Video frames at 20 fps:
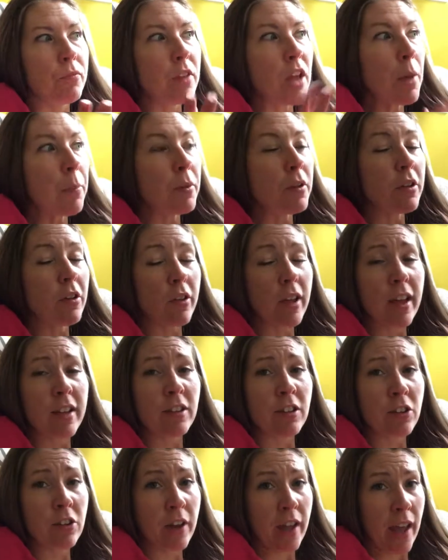Up until
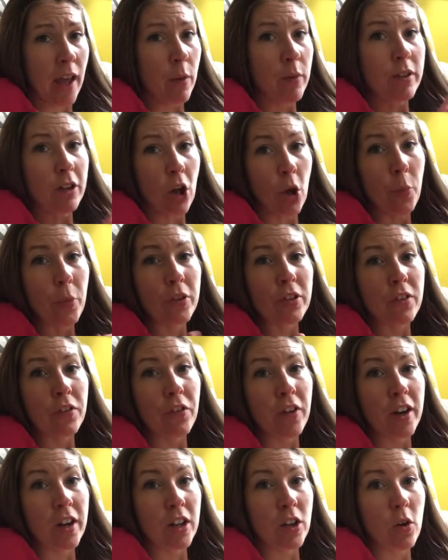yesterday, I was almost
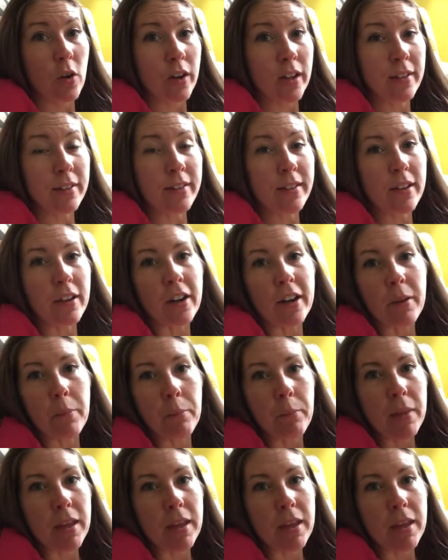afraid to go on Instagram